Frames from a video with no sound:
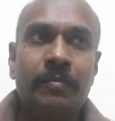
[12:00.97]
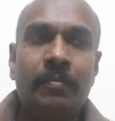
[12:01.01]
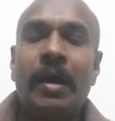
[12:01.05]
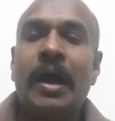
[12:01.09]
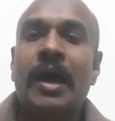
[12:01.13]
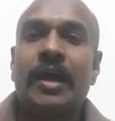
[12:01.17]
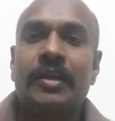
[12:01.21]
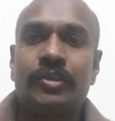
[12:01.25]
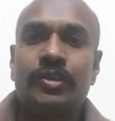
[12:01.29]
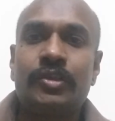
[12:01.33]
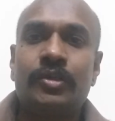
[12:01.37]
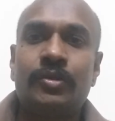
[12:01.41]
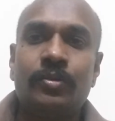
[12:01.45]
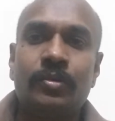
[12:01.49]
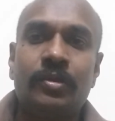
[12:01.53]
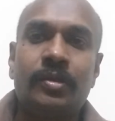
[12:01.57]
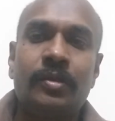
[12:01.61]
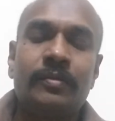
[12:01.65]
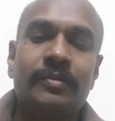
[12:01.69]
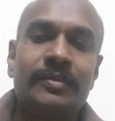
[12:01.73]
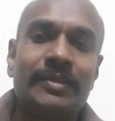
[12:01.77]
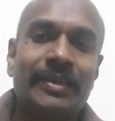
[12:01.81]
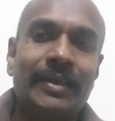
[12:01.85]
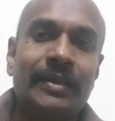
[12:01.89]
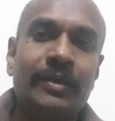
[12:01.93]
March
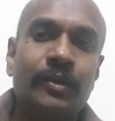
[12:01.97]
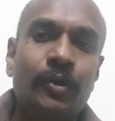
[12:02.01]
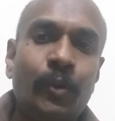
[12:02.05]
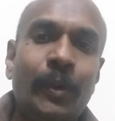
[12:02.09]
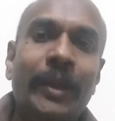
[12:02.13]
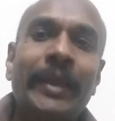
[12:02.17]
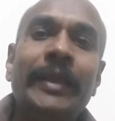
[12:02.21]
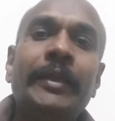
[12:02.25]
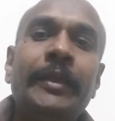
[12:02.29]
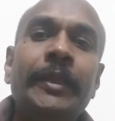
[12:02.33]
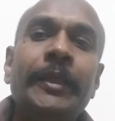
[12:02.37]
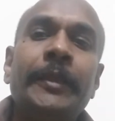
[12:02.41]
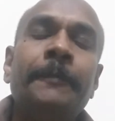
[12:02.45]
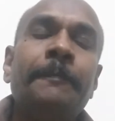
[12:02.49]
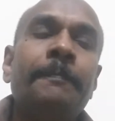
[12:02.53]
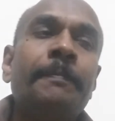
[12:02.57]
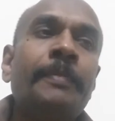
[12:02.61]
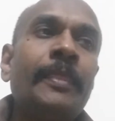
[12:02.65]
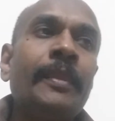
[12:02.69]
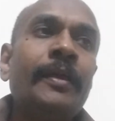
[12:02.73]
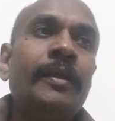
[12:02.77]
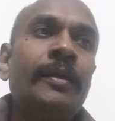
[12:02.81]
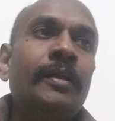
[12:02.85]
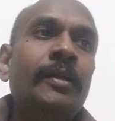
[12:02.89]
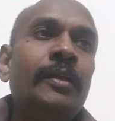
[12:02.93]
2020.
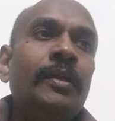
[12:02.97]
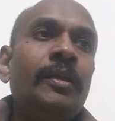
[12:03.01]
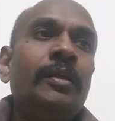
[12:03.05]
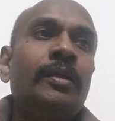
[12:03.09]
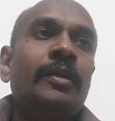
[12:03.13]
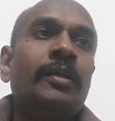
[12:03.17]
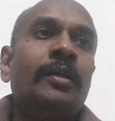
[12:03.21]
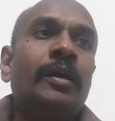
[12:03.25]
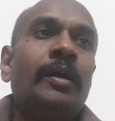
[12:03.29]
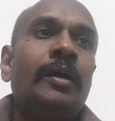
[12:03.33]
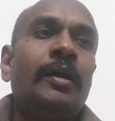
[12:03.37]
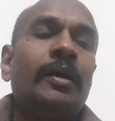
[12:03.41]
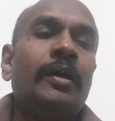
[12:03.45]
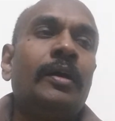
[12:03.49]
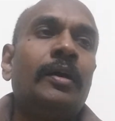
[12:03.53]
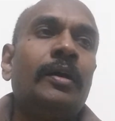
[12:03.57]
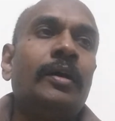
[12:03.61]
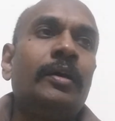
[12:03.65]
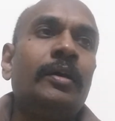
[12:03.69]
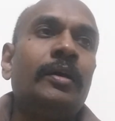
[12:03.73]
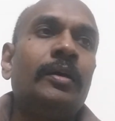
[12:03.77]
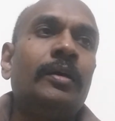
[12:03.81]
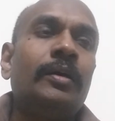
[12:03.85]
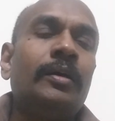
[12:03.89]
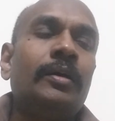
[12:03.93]

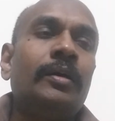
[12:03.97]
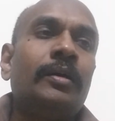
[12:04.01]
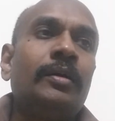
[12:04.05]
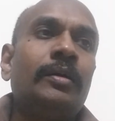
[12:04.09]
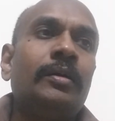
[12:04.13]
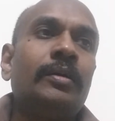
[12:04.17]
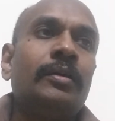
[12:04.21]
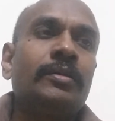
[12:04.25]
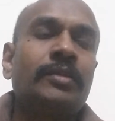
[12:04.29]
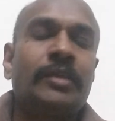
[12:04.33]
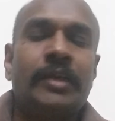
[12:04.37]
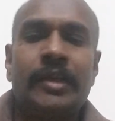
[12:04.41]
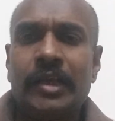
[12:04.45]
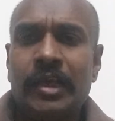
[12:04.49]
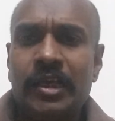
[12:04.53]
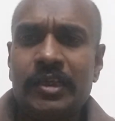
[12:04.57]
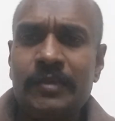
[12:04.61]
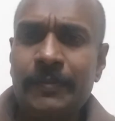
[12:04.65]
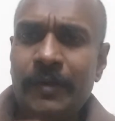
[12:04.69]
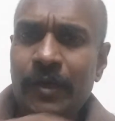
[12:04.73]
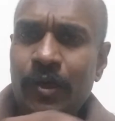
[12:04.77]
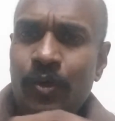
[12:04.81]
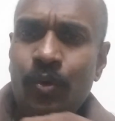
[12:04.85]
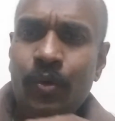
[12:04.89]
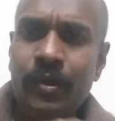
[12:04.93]
China has
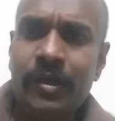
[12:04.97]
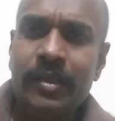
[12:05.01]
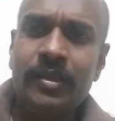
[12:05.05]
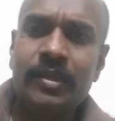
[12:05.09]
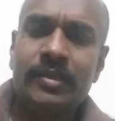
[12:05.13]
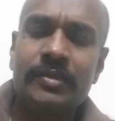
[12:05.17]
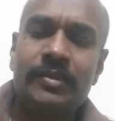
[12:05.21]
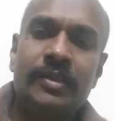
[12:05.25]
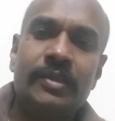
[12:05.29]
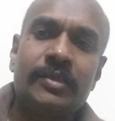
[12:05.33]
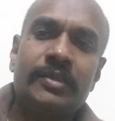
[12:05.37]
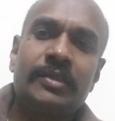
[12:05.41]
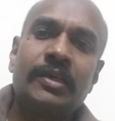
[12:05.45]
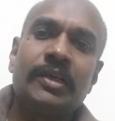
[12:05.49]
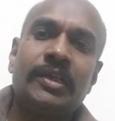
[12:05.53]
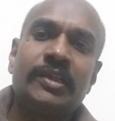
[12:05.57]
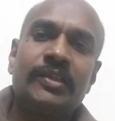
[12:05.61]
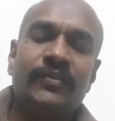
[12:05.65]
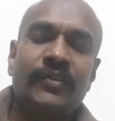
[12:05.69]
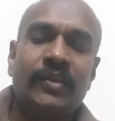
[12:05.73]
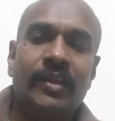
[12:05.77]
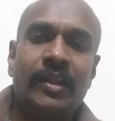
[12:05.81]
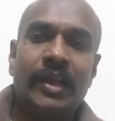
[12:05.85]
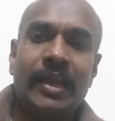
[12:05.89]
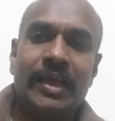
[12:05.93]
been doing this research
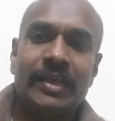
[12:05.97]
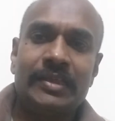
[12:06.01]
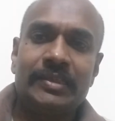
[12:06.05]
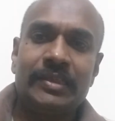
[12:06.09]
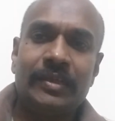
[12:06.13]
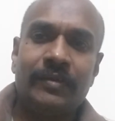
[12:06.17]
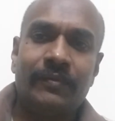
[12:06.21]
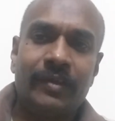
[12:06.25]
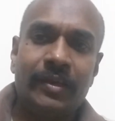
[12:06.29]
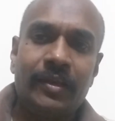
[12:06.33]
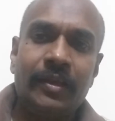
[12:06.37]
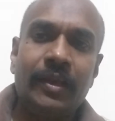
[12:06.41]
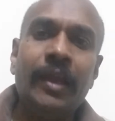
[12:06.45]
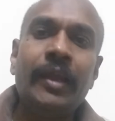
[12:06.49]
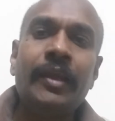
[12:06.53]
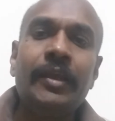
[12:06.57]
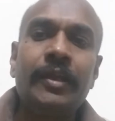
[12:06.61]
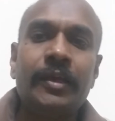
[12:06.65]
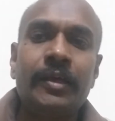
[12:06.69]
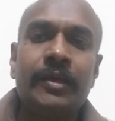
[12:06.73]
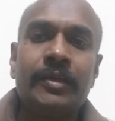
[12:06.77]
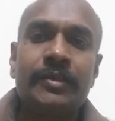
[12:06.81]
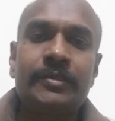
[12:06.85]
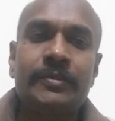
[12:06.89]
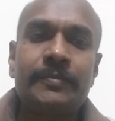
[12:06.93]
for the last 7 8
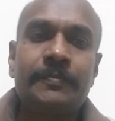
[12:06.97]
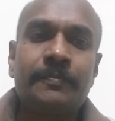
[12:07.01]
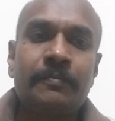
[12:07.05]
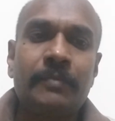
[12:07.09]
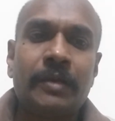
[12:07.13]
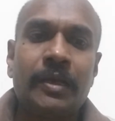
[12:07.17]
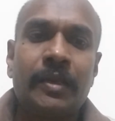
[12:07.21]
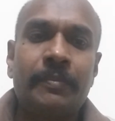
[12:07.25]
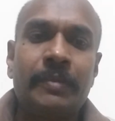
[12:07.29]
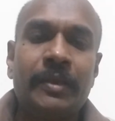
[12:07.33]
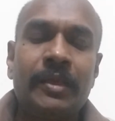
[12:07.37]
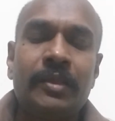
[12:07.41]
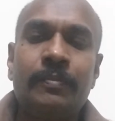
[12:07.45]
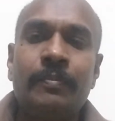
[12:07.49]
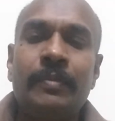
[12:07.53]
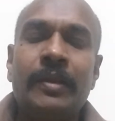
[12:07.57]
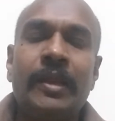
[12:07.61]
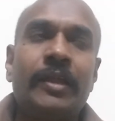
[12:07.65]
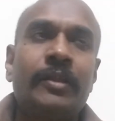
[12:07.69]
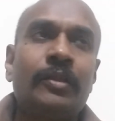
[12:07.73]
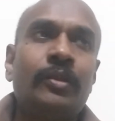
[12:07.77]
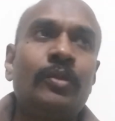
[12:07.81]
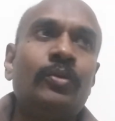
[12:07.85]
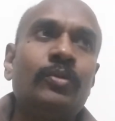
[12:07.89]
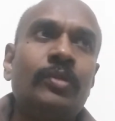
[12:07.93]
years, but a big
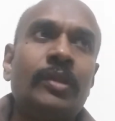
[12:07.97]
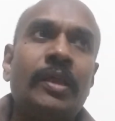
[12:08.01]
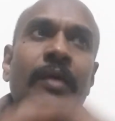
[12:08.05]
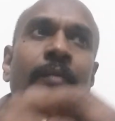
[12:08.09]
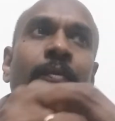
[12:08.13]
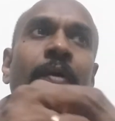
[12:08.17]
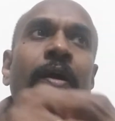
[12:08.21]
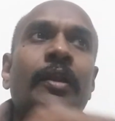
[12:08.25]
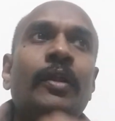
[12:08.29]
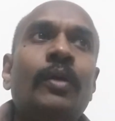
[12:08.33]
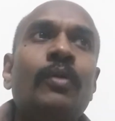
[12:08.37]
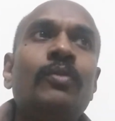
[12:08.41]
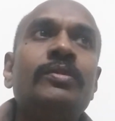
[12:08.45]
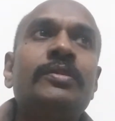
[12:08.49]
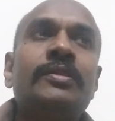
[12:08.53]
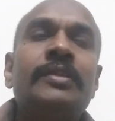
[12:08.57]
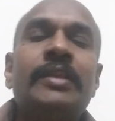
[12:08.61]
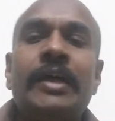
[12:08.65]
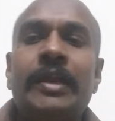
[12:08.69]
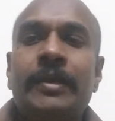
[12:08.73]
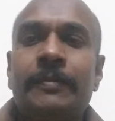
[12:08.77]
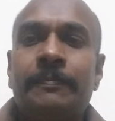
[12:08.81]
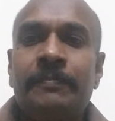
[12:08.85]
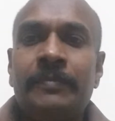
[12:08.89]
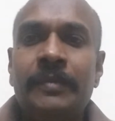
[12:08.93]
breakthrough, they have announced
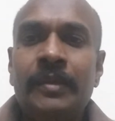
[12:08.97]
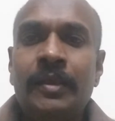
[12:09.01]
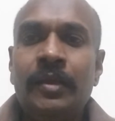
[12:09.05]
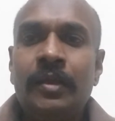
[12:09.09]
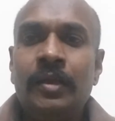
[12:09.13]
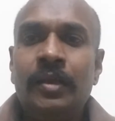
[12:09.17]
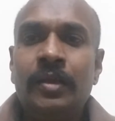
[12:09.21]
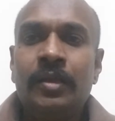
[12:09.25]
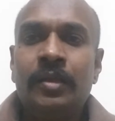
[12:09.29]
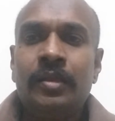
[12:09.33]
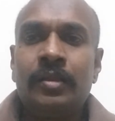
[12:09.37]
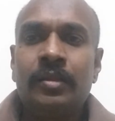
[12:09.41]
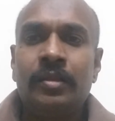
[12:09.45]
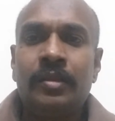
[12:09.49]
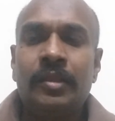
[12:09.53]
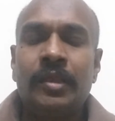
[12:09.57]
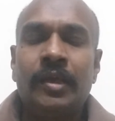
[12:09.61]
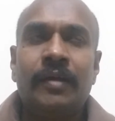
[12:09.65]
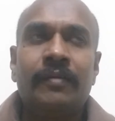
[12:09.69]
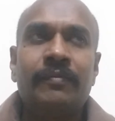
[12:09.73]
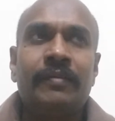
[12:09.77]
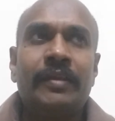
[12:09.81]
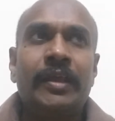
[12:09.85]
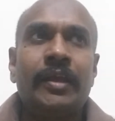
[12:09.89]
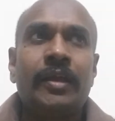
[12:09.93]
that they
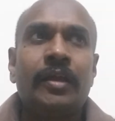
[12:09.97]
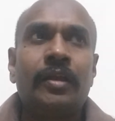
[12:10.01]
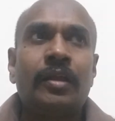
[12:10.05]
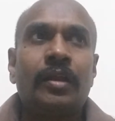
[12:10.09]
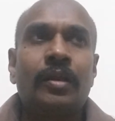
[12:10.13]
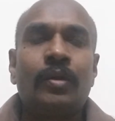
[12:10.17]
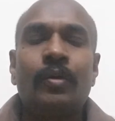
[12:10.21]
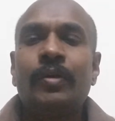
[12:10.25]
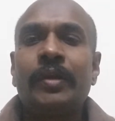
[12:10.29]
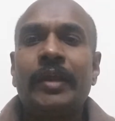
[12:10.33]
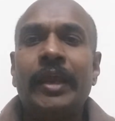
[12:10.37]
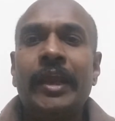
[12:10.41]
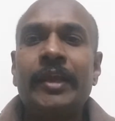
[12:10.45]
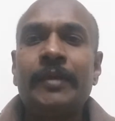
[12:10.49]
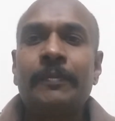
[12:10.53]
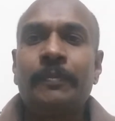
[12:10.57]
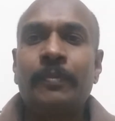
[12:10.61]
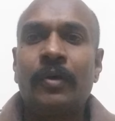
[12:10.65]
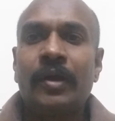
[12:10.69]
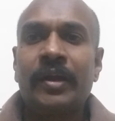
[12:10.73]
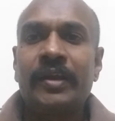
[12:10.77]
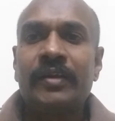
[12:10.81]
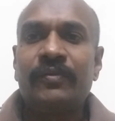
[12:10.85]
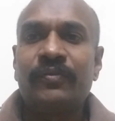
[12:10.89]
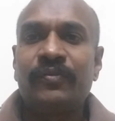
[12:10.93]
have taken around
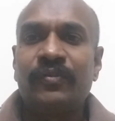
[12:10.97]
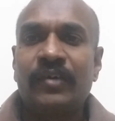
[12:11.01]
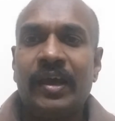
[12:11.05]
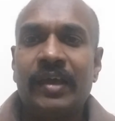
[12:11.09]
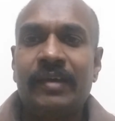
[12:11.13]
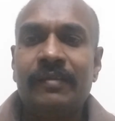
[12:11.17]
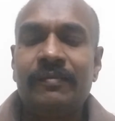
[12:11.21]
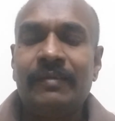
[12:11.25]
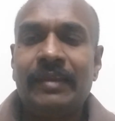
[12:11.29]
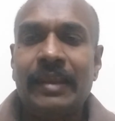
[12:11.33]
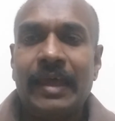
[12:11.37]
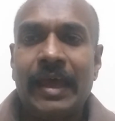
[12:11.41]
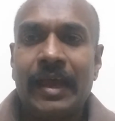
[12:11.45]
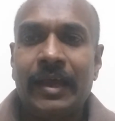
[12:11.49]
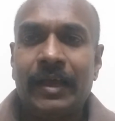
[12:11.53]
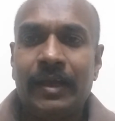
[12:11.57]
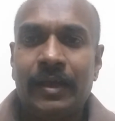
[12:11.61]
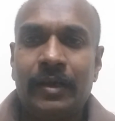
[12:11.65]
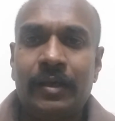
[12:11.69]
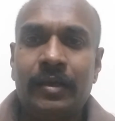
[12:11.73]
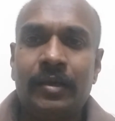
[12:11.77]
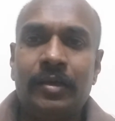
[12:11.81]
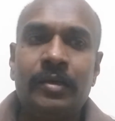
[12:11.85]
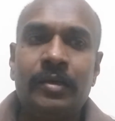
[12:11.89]
8.5 lakh